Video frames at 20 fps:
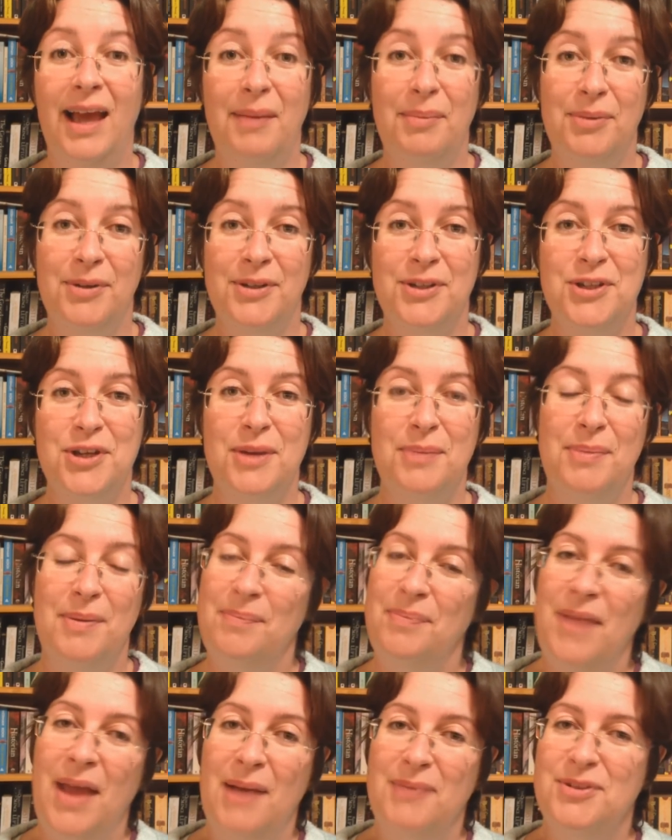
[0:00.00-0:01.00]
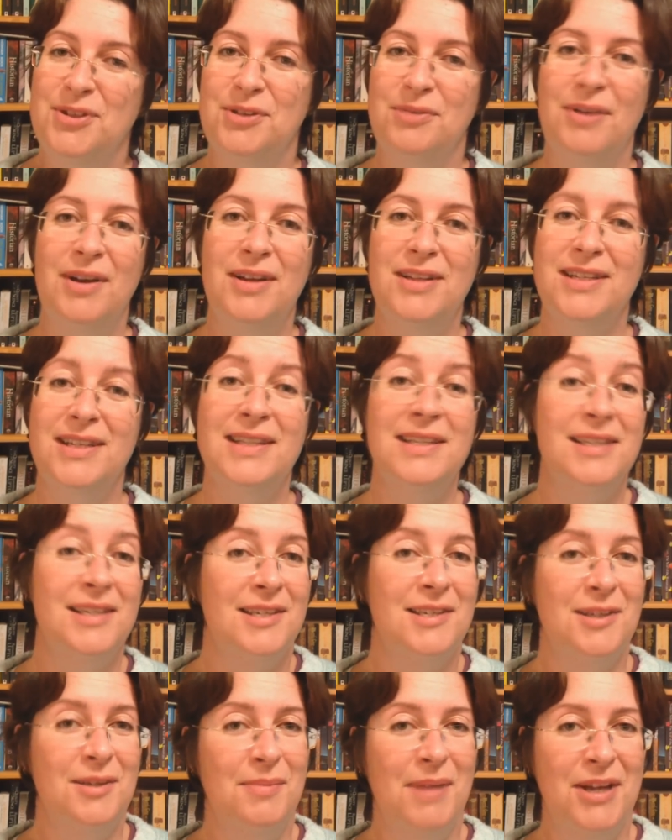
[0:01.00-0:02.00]
Hi BookTube, I'm still Roz and this
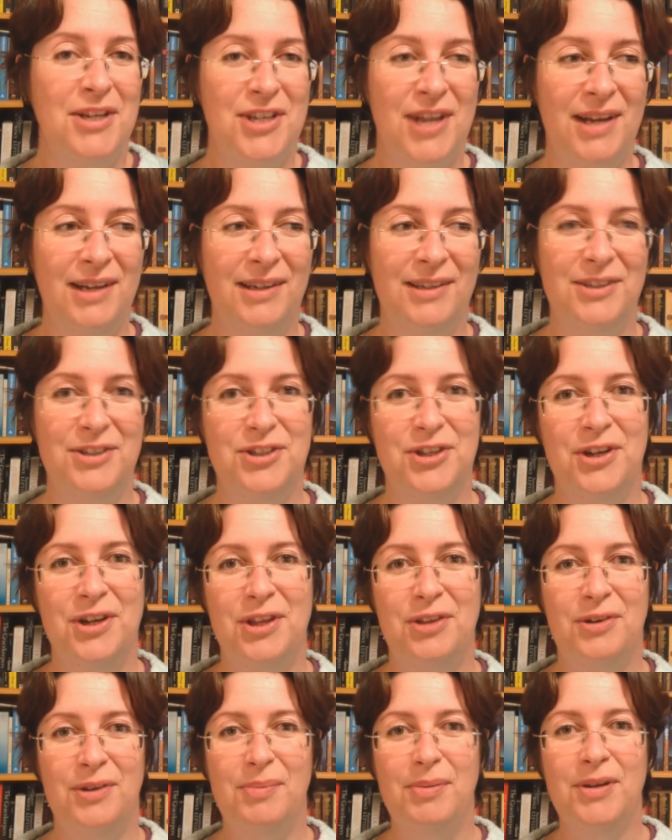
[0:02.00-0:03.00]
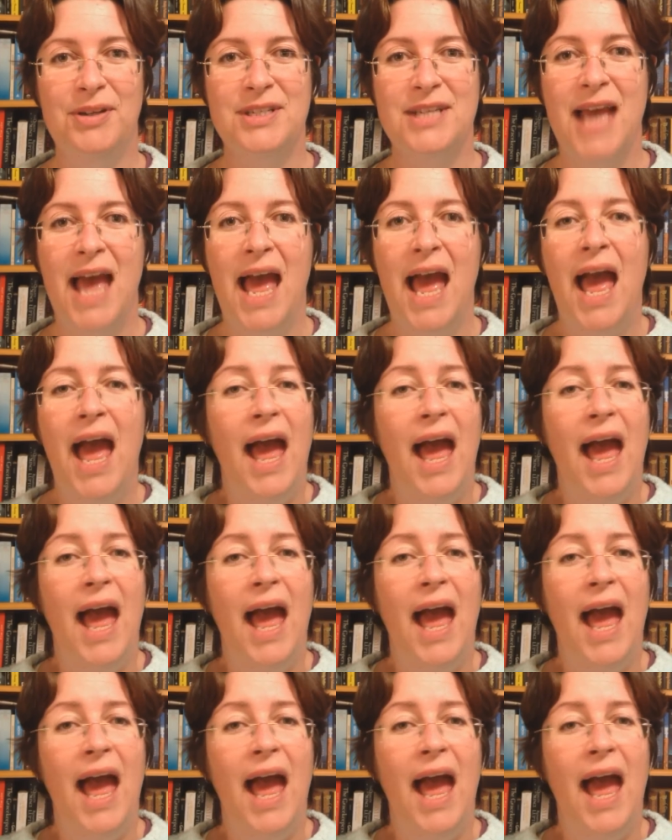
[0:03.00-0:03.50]
is still my channel, A Journey Through Books.